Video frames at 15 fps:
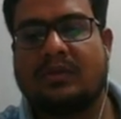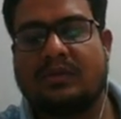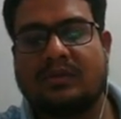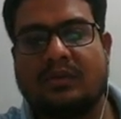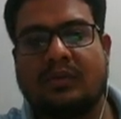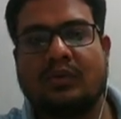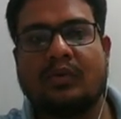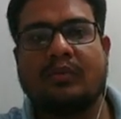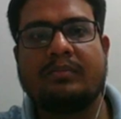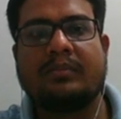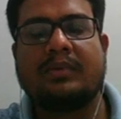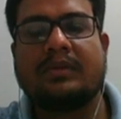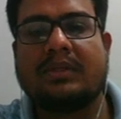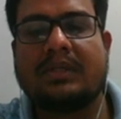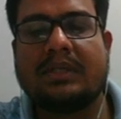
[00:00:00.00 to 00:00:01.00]
So hope
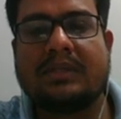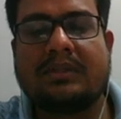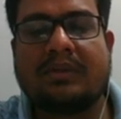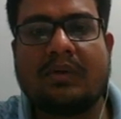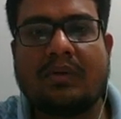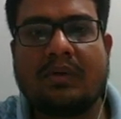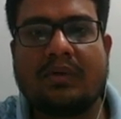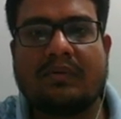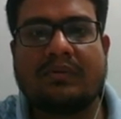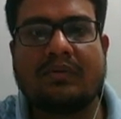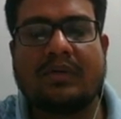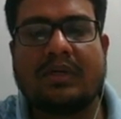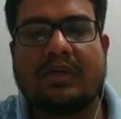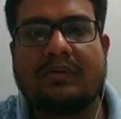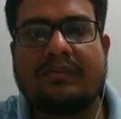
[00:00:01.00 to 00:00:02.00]
that all of you
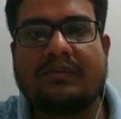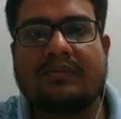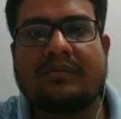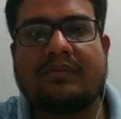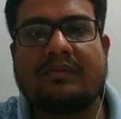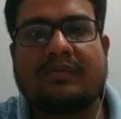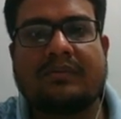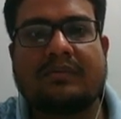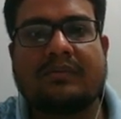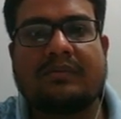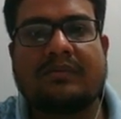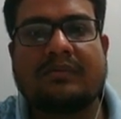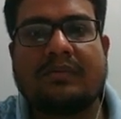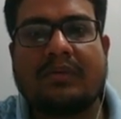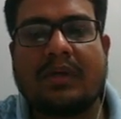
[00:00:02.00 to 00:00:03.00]
have
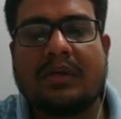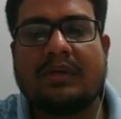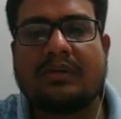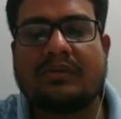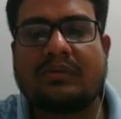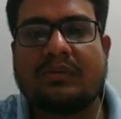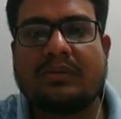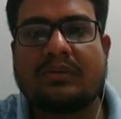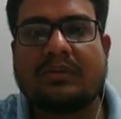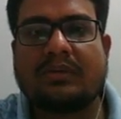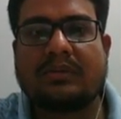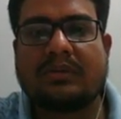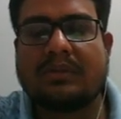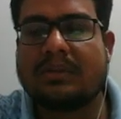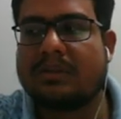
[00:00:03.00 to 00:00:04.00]
understood
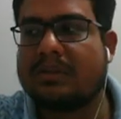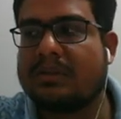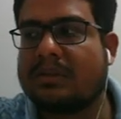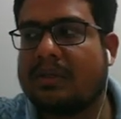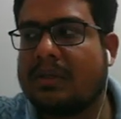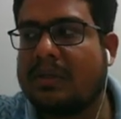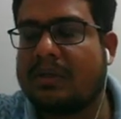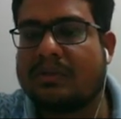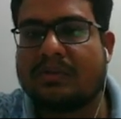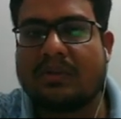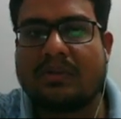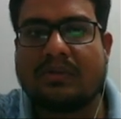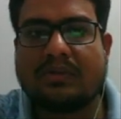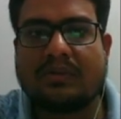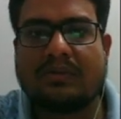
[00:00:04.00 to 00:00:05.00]
the
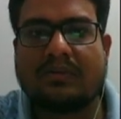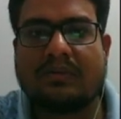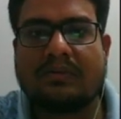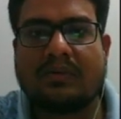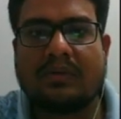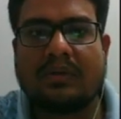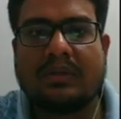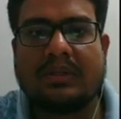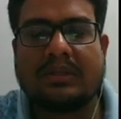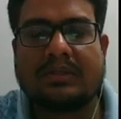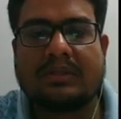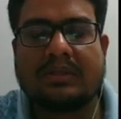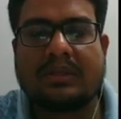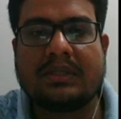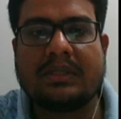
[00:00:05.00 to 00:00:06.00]
solutions of all these
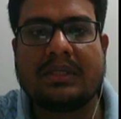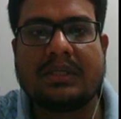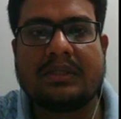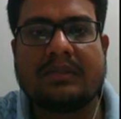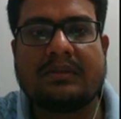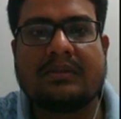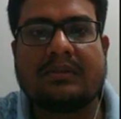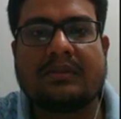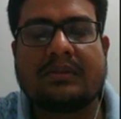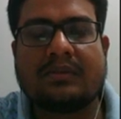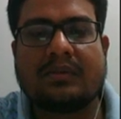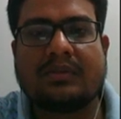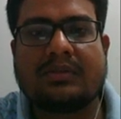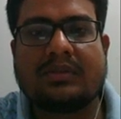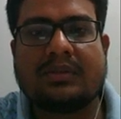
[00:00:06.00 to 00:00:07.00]
39
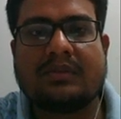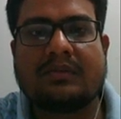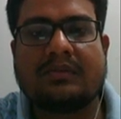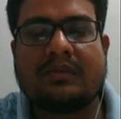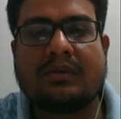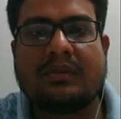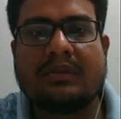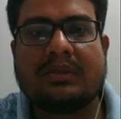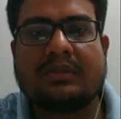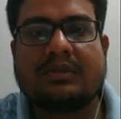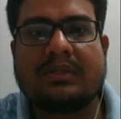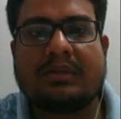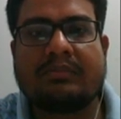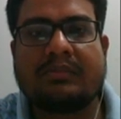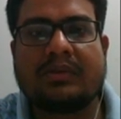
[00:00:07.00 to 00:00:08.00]
questions on this
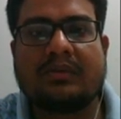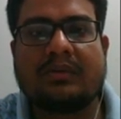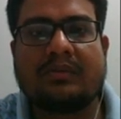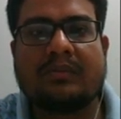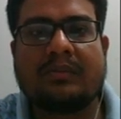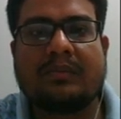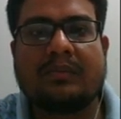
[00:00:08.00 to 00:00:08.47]
chapter on